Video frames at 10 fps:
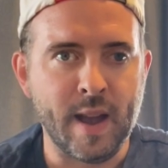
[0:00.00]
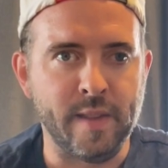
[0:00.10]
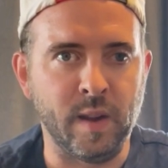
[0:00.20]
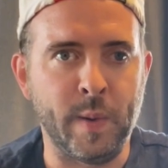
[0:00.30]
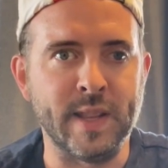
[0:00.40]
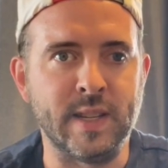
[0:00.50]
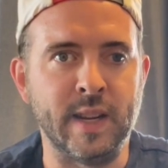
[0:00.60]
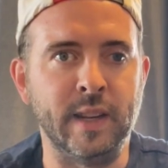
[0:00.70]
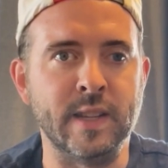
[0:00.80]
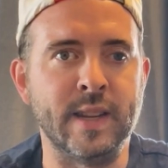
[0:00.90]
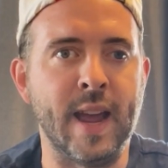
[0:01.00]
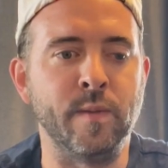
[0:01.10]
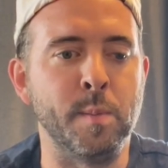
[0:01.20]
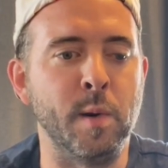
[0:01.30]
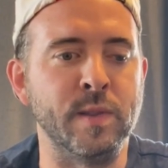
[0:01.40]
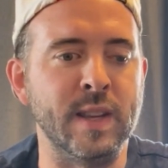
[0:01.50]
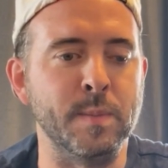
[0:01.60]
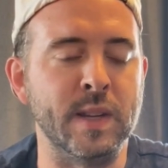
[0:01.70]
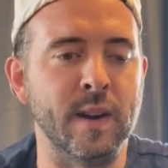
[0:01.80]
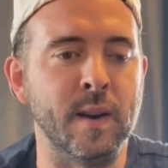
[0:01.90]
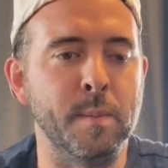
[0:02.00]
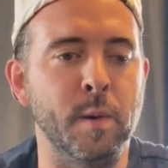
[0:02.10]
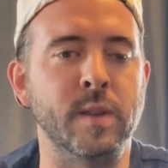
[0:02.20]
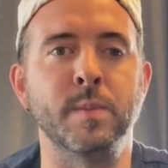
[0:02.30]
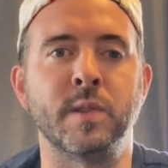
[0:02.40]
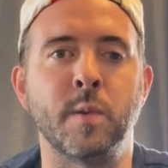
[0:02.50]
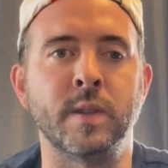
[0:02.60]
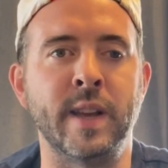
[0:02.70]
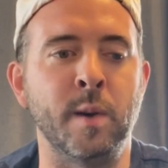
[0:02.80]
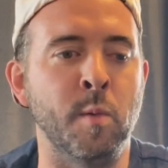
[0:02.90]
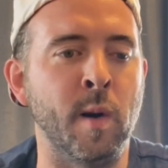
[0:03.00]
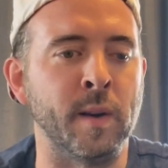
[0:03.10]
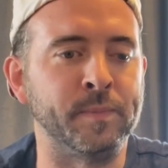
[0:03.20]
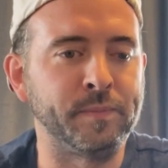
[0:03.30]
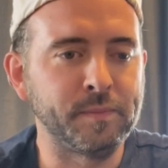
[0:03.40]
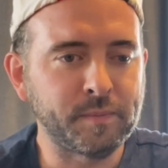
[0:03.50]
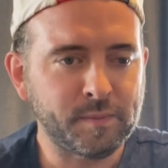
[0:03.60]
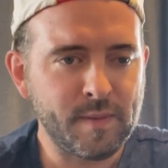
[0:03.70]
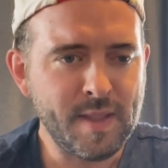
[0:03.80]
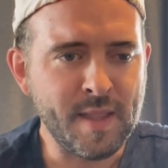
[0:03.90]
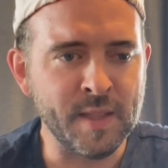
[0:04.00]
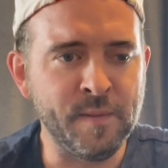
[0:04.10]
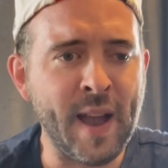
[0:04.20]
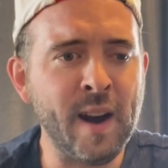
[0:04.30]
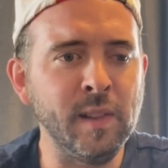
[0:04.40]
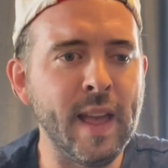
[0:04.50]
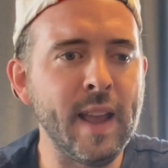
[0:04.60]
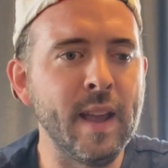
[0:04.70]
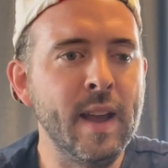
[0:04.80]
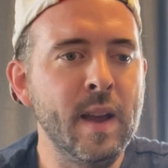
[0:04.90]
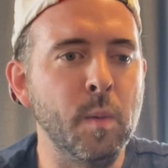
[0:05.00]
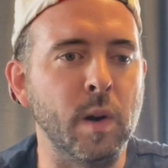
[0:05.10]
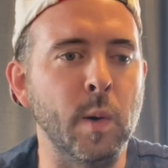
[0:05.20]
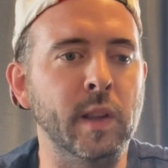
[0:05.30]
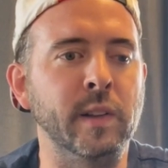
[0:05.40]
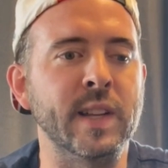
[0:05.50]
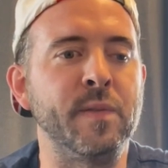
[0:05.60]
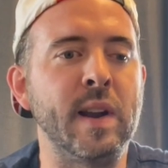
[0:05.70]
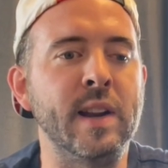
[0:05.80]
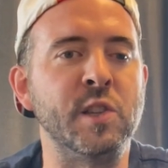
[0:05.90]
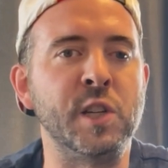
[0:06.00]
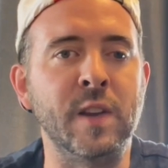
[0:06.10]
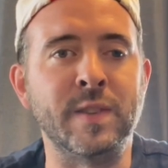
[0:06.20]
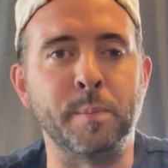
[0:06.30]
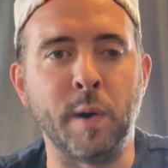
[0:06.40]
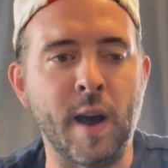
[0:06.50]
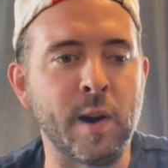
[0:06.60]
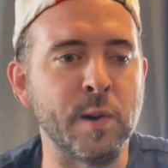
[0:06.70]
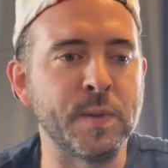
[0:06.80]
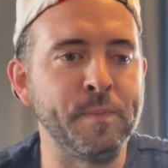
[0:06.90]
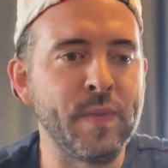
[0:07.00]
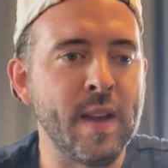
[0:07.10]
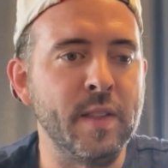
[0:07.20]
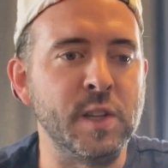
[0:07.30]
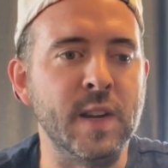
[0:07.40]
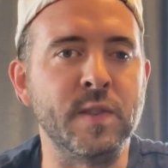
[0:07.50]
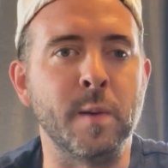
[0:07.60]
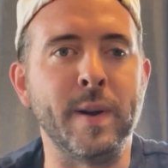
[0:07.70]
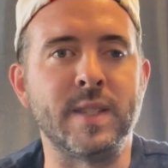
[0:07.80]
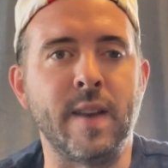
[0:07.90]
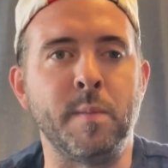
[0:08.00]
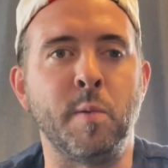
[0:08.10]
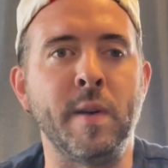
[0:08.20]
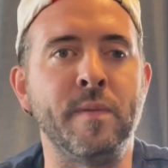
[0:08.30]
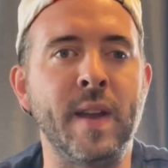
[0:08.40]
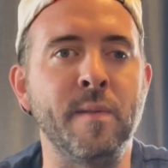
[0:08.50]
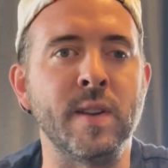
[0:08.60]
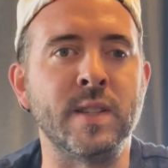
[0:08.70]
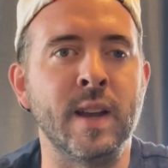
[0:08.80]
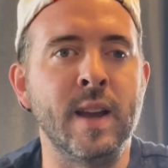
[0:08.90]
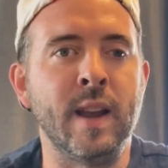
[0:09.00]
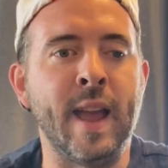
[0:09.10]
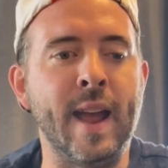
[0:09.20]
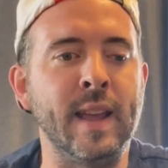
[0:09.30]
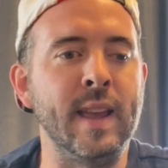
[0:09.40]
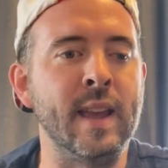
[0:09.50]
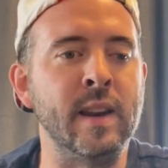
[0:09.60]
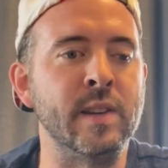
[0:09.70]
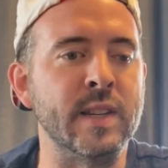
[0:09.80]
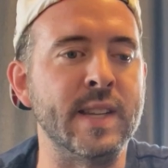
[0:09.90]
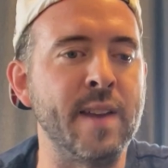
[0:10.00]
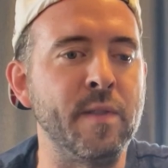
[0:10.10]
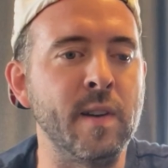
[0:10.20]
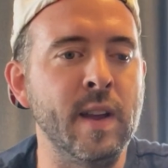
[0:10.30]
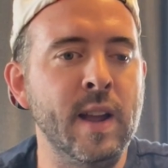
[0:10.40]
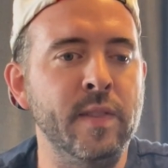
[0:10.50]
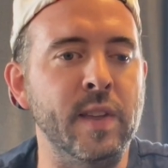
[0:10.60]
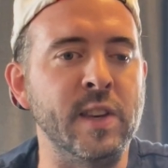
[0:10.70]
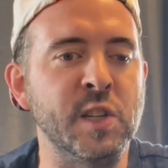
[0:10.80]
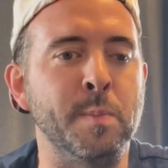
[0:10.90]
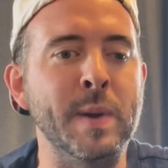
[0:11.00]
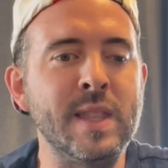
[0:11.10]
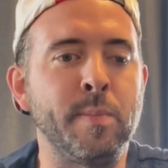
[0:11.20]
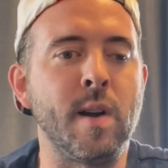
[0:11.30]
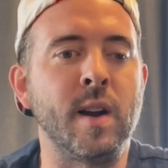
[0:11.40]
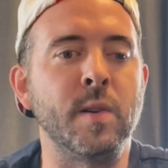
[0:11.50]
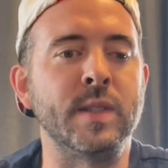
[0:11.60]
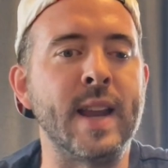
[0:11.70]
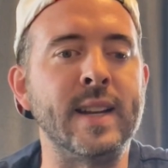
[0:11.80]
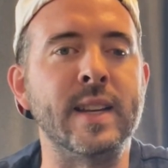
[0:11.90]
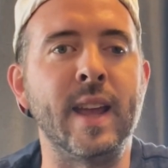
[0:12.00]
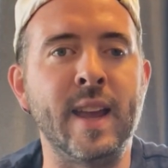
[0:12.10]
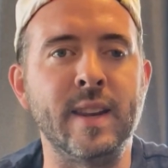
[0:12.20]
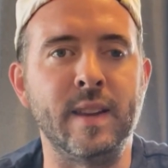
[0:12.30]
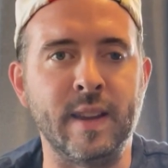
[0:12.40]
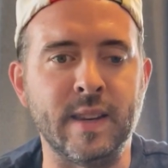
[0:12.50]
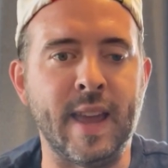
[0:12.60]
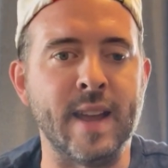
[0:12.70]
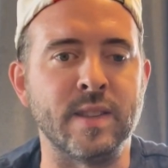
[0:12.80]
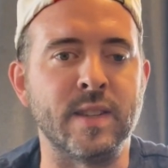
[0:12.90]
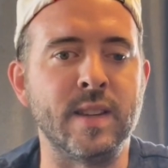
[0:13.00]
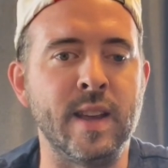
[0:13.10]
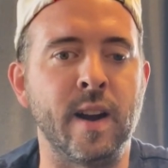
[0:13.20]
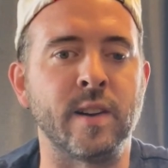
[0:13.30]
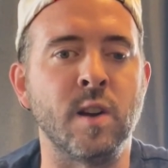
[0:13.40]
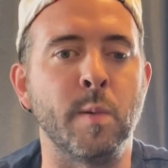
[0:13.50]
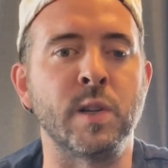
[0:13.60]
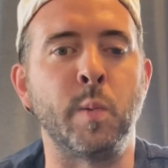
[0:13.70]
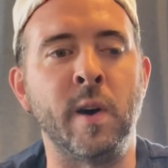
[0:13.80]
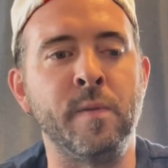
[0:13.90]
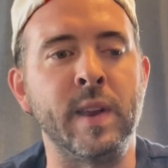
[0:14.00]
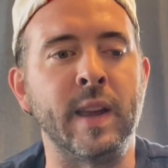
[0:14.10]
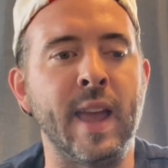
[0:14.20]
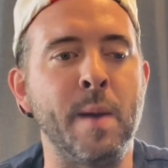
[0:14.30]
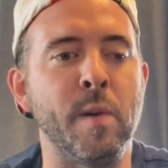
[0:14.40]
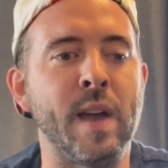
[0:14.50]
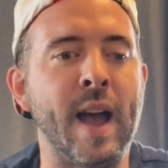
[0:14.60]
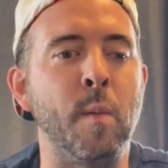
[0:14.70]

think we can see at least 10 from both teams here. Both teams to score 10 or more. The final leg, go a little different. It's Chiefs and Broncos. Chiefs are about 7-point favorites heading into Denver. They just beat the Broncos 19-8 in Kansas City on October 12th in a game with high